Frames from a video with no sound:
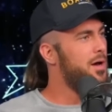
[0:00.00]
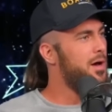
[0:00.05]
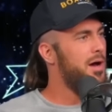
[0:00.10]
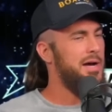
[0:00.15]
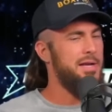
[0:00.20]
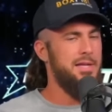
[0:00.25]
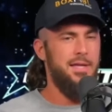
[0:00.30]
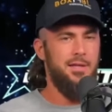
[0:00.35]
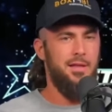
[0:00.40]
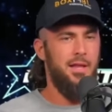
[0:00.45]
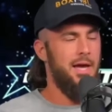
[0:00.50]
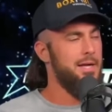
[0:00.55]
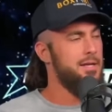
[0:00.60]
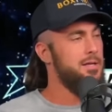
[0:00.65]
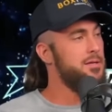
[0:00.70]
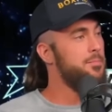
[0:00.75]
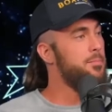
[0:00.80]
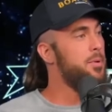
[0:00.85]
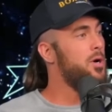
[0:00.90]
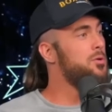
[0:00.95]
uh, and he
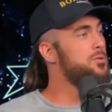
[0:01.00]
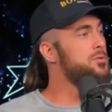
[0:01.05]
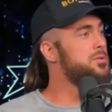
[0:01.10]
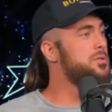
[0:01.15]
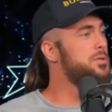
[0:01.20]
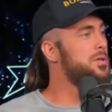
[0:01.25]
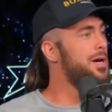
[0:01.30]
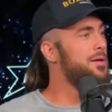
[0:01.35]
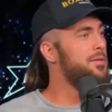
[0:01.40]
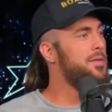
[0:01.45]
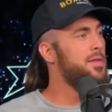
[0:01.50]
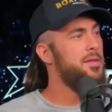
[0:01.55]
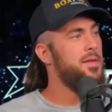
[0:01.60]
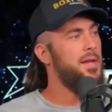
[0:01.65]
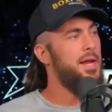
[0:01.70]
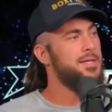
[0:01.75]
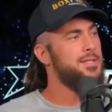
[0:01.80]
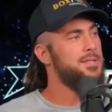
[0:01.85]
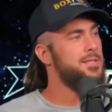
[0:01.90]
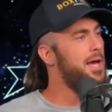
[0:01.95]
liked the post, and then
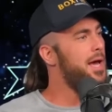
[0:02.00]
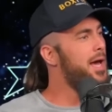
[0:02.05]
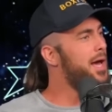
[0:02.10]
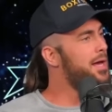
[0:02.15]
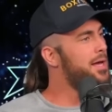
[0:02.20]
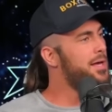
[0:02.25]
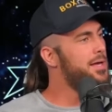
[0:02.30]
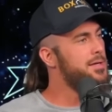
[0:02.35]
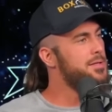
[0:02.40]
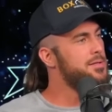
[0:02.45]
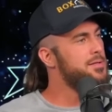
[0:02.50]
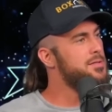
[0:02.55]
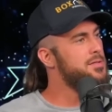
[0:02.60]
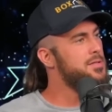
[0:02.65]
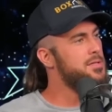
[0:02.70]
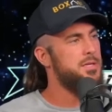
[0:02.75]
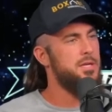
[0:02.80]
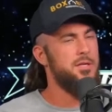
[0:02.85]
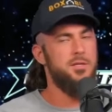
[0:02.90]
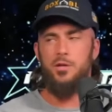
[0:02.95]
the next day his
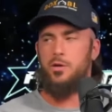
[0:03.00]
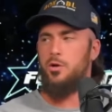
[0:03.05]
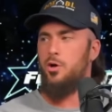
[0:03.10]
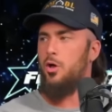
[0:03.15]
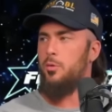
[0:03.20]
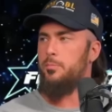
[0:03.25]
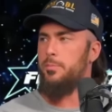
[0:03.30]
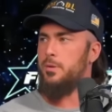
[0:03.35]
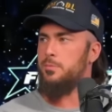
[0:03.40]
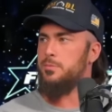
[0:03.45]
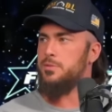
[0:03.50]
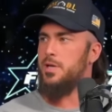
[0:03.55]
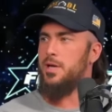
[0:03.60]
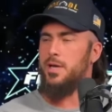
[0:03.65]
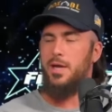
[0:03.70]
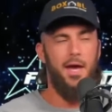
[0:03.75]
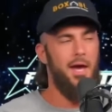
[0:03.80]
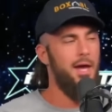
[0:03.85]
assistant called me and was like,